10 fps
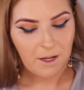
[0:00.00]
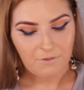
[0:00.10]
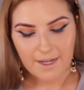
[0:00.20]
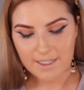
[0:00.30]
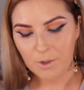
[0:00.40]
of my
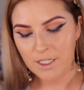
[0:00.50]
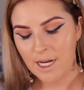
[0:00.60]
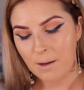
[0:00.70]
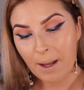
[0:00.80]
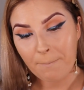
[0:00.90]
face, I'm going to
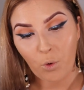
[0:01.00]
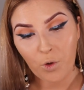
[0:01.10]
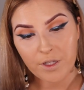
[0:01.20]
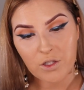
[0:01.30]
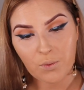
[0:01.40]
take my
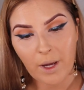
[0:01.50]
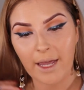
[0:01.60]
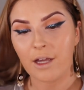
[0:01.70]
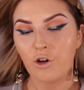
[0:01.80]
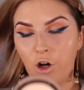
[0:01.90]
Born This
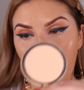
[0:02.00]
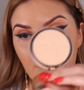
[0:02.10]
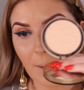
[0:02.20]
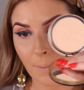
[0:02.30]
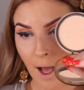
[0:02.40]
Way
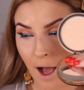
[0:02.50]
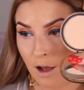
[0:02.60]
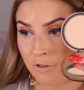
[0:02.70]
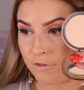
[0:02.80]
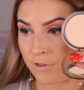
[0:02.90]
cream
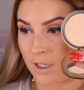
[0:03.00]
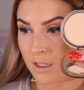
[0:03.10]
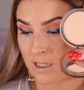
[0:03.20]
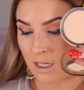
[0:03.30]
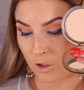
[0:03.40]
puff.
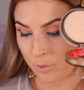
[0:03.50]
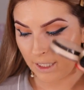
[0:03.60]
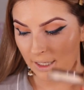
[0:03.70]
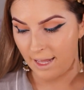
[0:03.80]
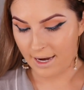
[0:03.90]
It's a little
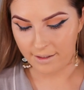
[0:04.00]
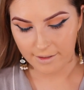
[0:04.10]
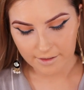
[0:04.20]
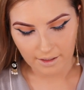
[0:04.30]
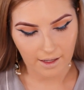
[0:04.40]
bit
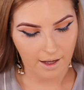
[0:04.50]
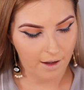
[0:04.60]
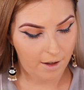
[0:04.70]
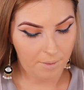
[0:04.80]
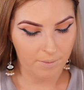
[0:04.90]
lighter,
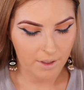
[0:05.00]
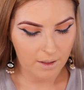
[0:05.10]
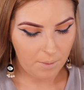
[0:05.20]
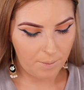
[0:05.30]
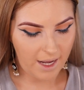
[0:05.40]

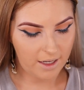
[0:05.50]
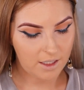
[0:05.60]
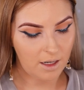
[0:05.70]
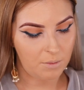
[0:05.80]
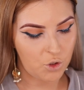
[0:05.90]

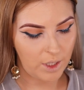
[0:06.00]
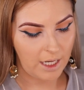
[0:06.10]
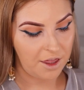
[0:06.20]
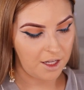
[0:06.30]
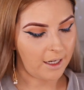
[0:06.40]
but I'm doing
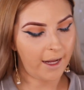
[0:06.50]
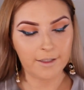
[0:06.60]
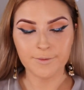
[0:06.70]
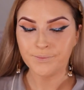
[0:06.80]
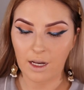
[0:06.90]
a thin
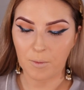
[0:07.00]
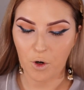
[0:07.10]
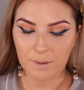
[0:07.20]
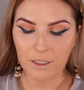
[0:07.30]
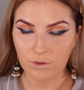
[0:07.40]
layer, and I'm
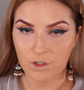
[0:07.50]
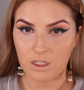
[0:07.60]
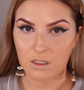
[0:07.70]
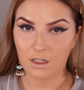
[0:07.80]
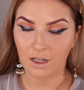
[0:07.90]
hoping it'll
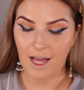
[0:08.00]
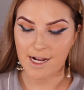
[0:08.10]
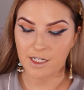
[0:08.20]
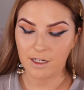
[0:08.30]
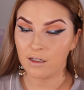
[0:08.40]
just
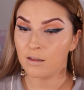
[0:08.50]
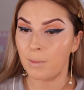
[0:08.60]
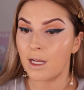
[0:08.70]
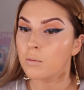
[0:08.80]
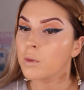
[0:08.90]
lighten
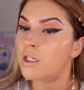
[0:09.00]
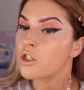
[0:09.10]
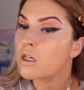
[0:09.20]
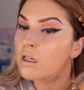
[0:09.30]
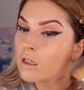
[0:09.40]
my
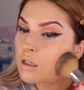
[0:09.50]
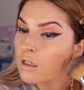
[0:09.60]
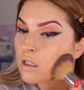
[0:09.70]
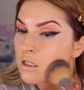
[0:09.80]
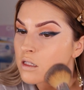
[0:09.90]
complexion
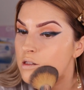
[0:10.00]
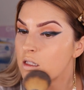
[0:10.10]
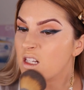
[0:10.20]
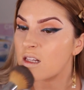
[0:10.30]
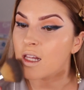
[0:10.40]

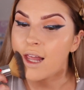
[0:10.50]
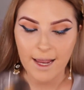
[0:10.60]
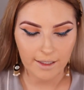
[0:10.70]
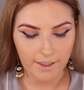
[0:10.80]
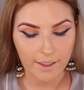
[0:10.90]

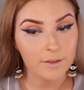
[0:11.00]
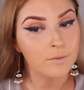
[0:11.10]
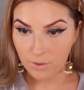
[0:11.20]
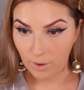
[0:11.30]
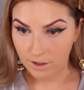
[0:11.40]
slightly.
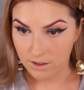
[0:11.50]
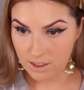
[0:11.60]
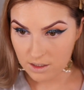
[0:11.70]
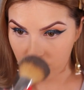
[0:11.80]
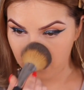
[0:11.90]
Wow, this
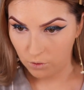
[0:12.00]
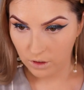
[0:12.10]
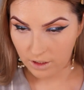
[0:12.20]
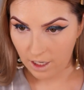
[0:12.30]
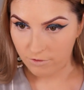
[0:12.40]
is a full
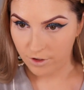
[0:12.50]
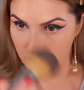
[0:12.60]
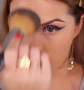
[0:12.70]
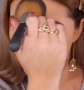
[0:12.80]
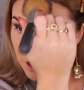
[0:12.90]

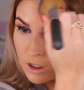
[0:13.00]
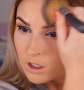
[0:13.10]
coverage